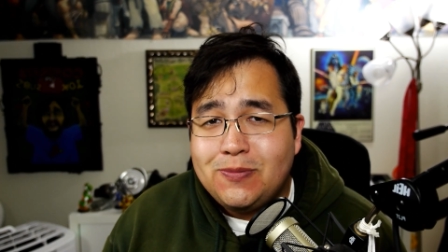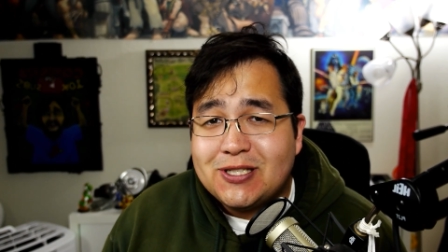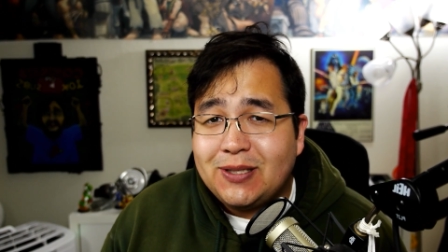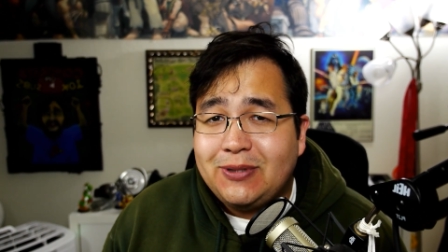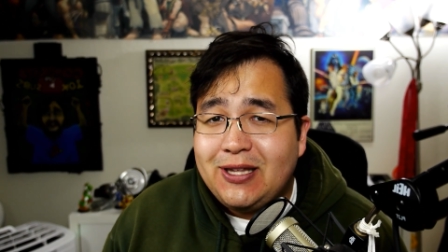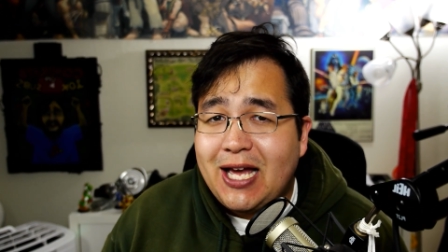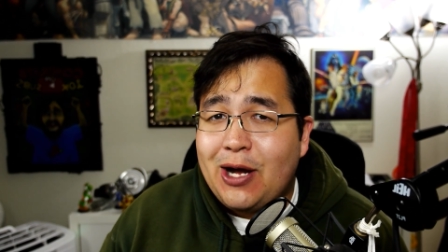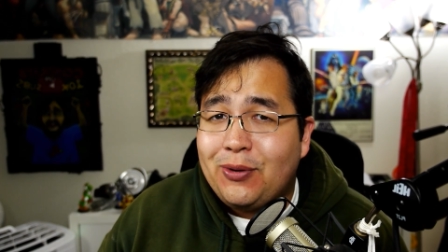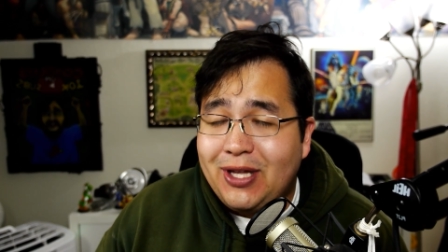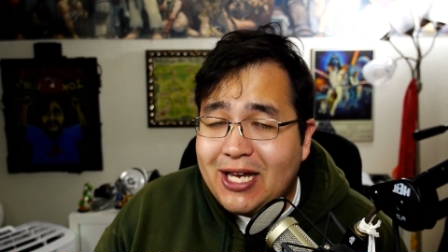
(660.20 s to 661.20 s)
is something that
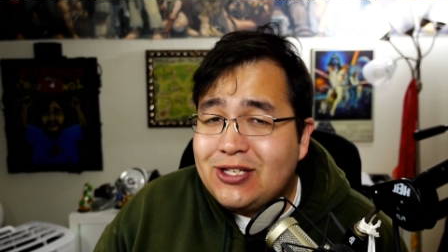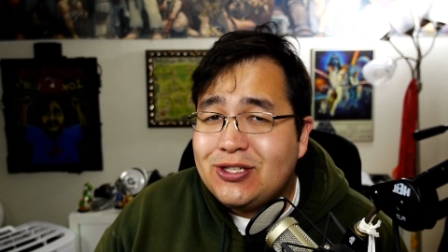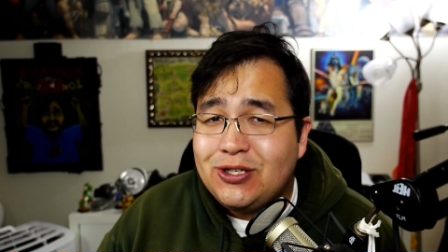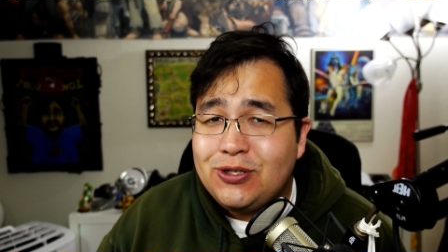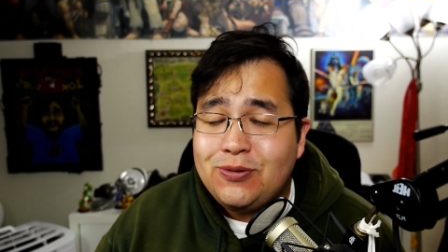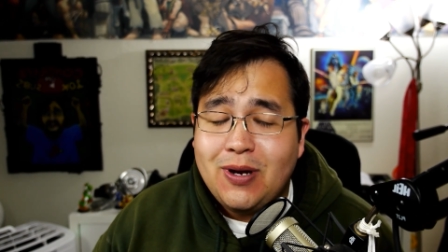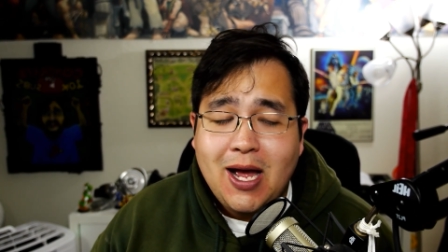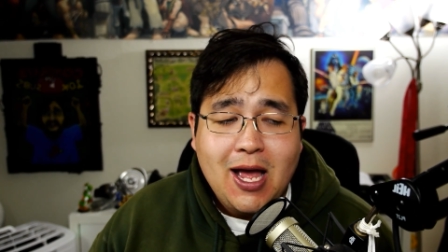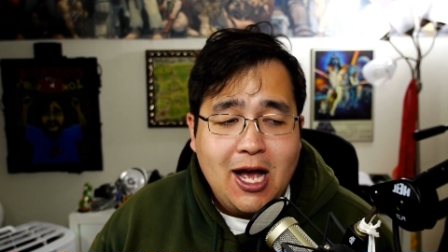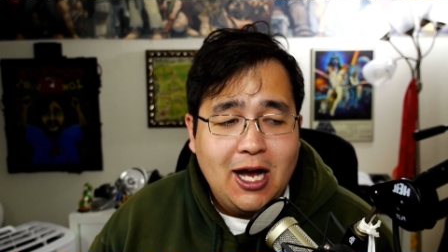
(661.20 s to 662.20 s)
I would like to do.
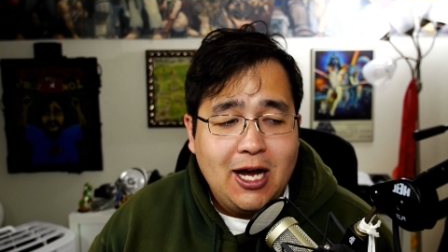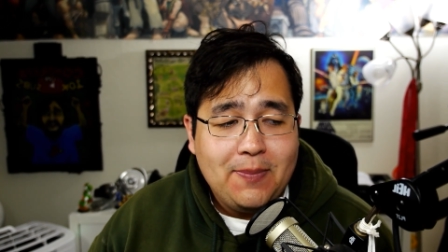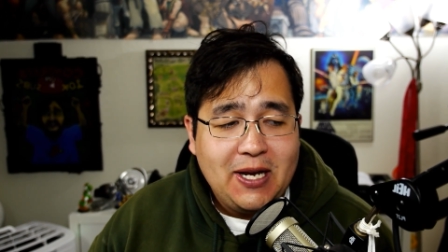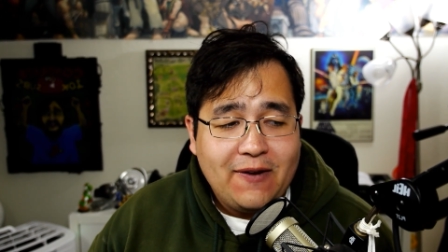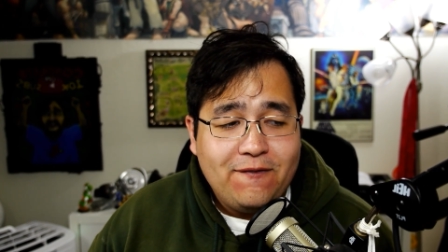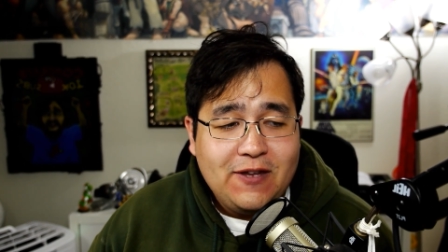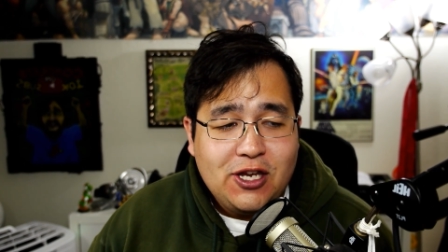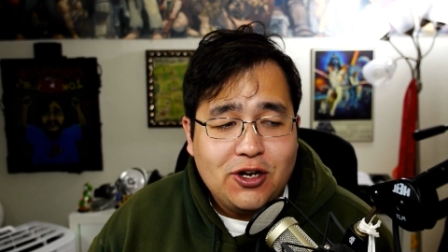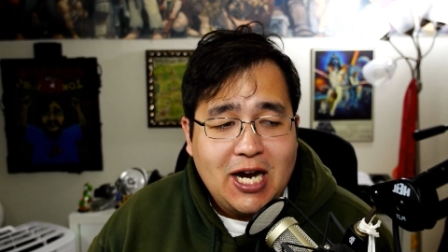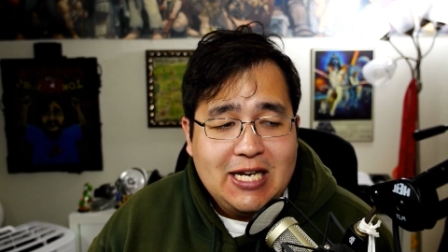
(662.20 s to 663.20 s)
Um, and I
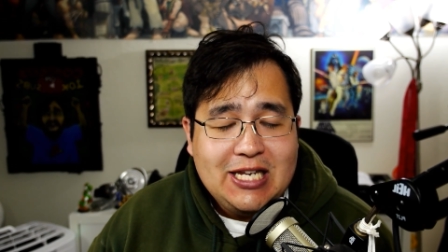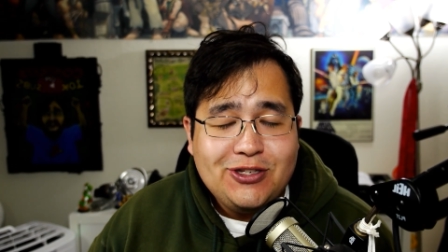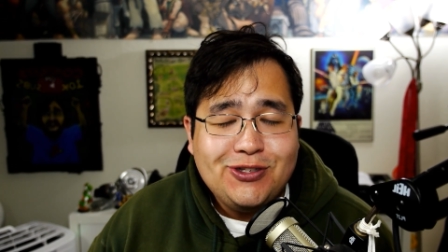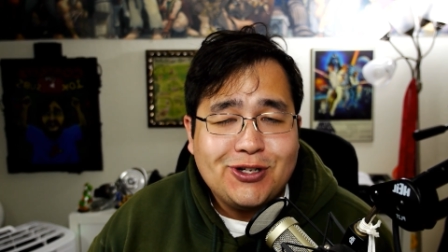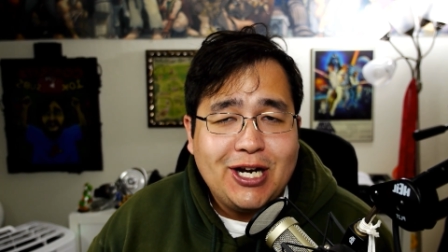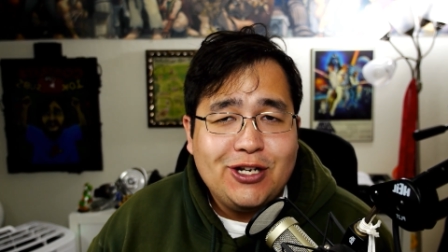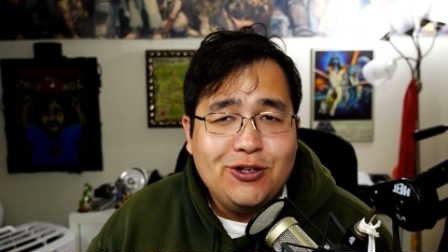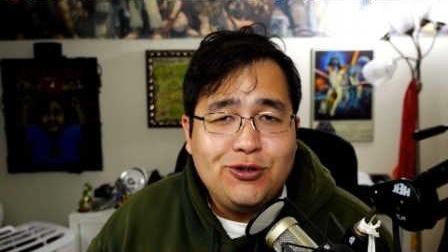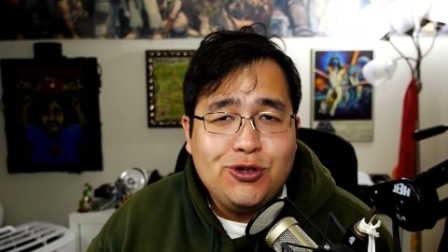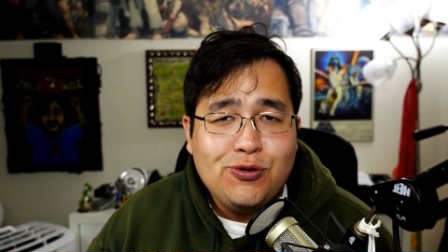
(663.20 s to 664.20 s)
figure I need to try
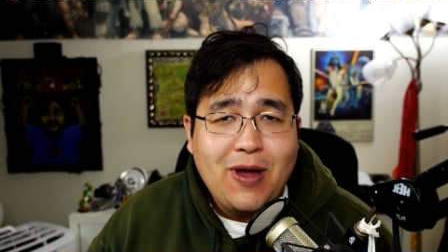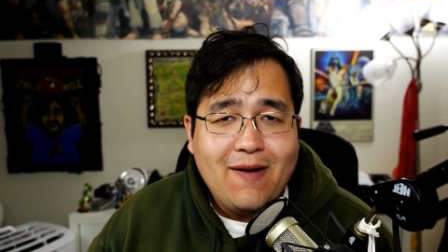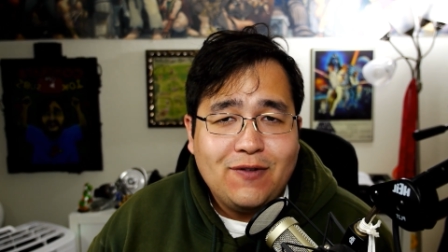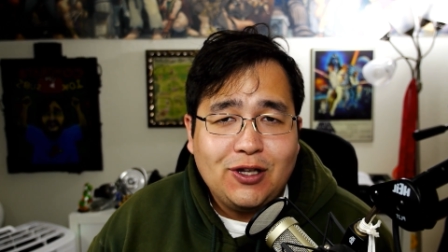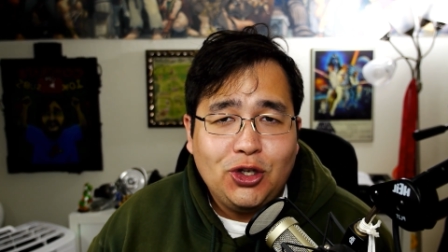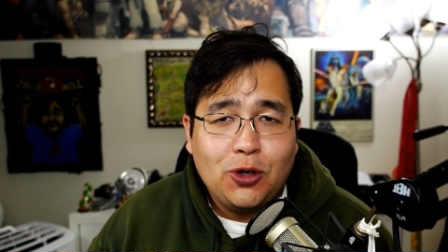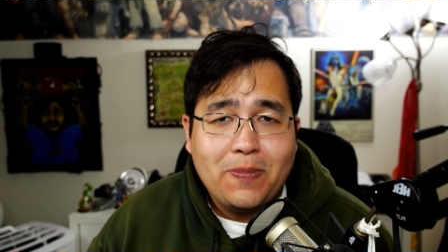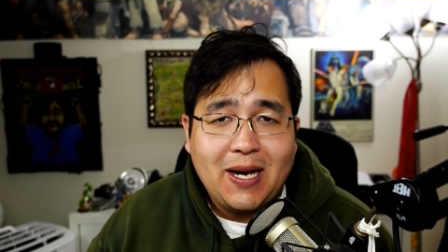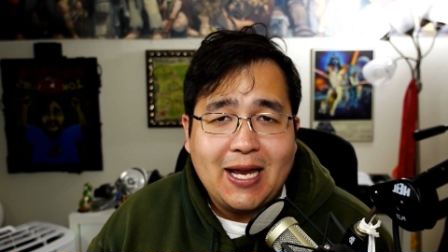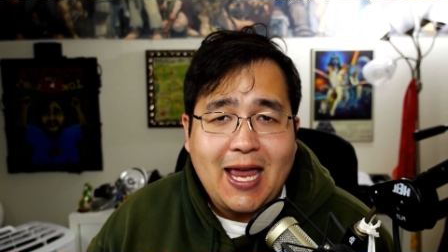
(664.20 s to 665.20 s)
to do every little
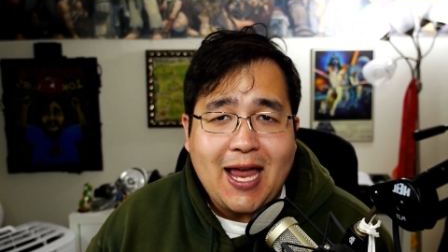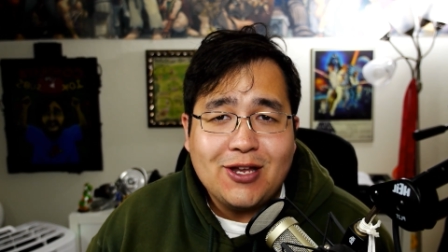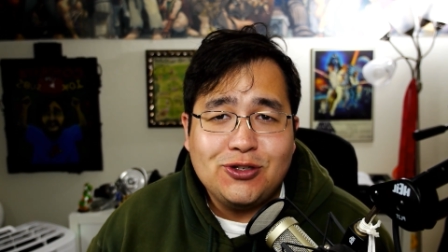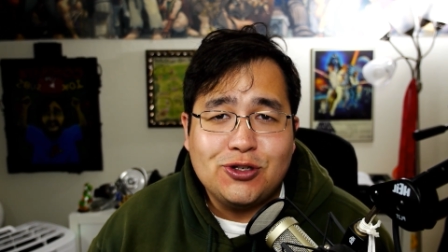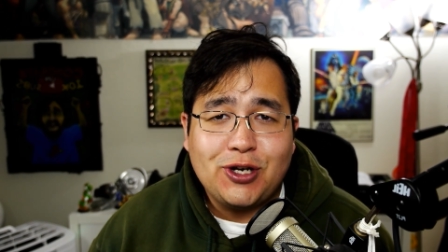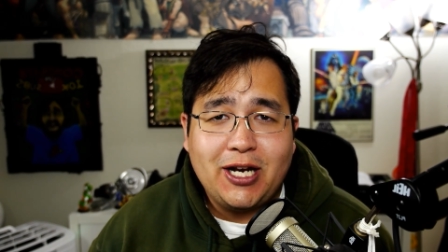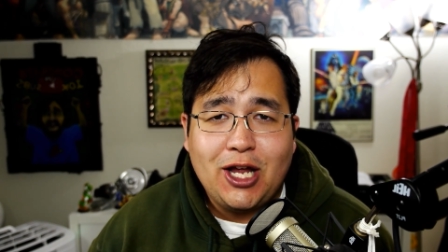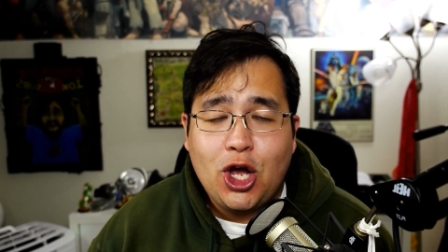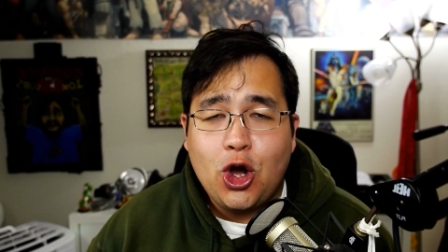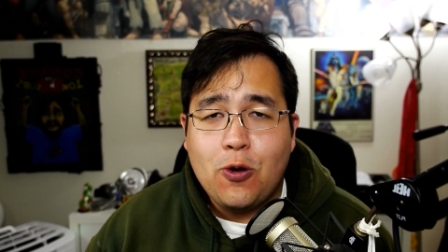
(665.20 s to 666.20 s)
bit I can to try to
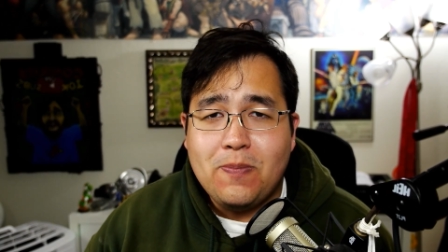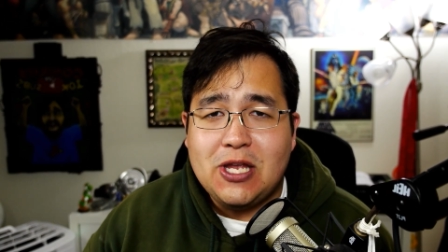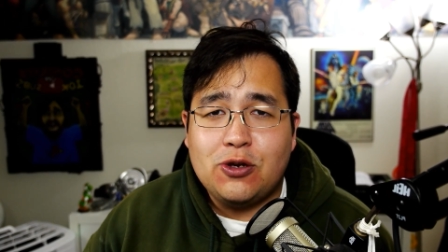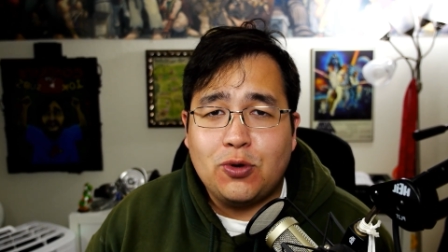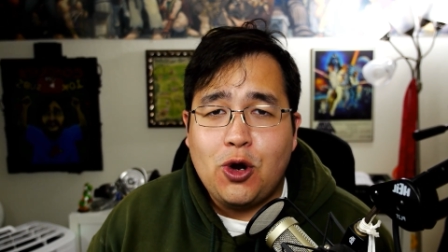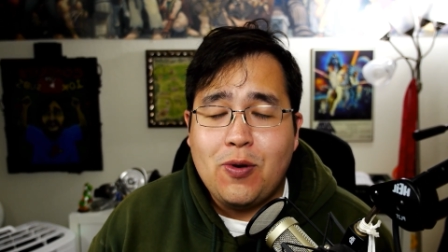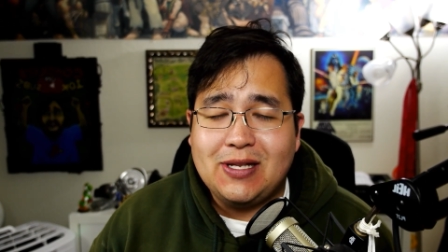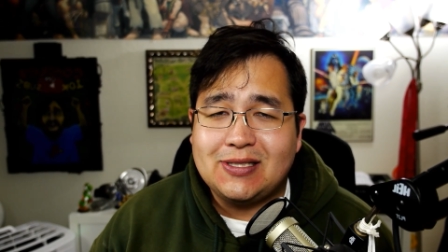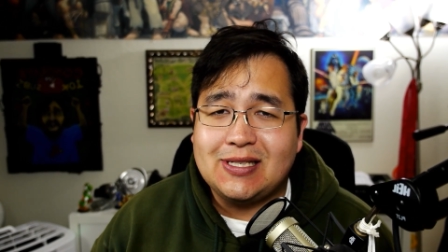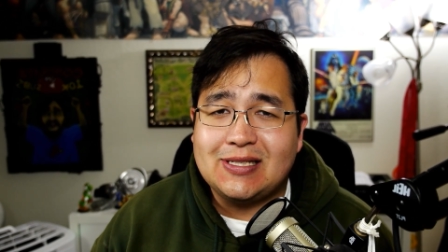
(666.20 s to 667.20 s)
help me grow
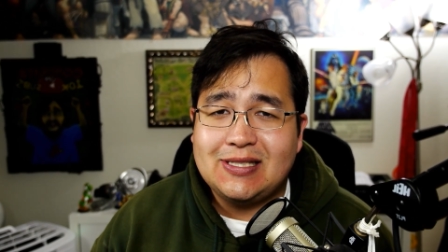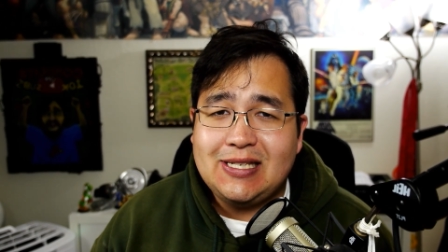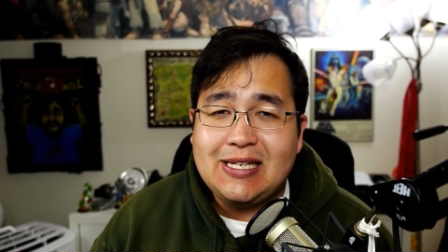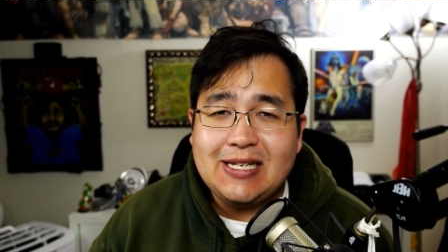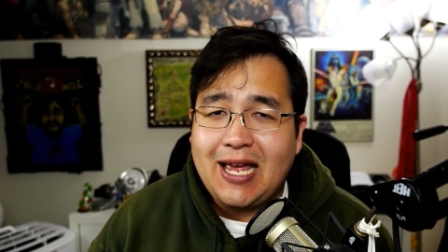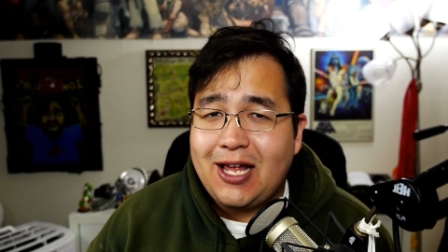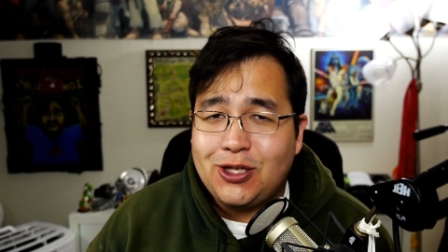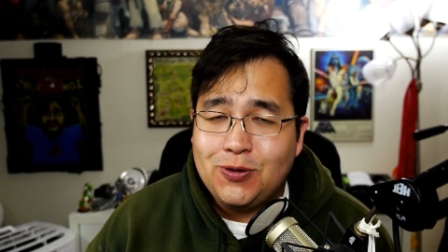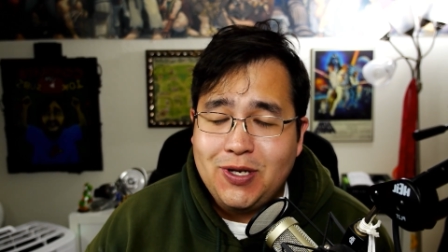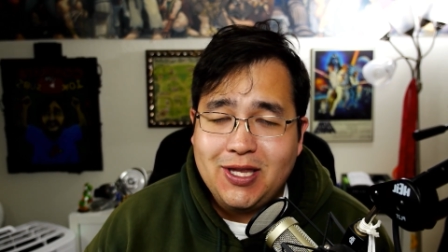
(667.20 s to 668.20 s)
and succeed
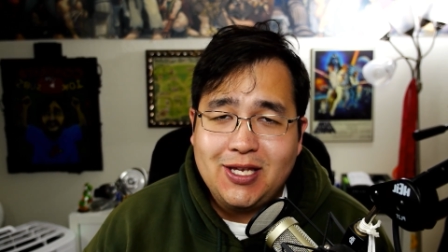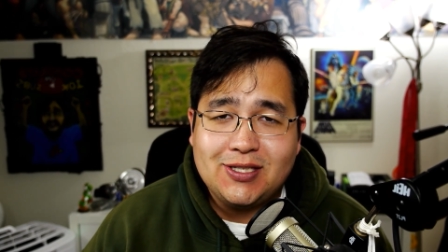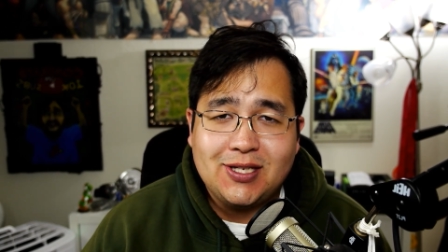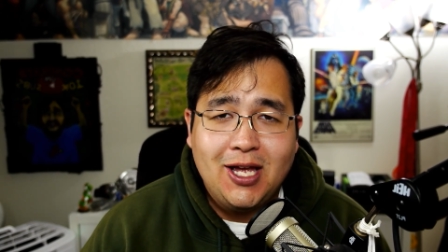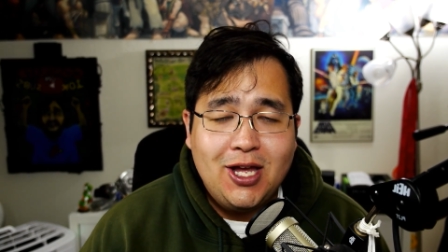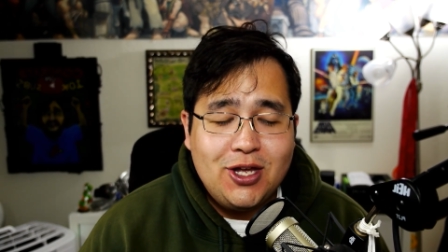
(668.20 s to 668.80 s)
at doing this.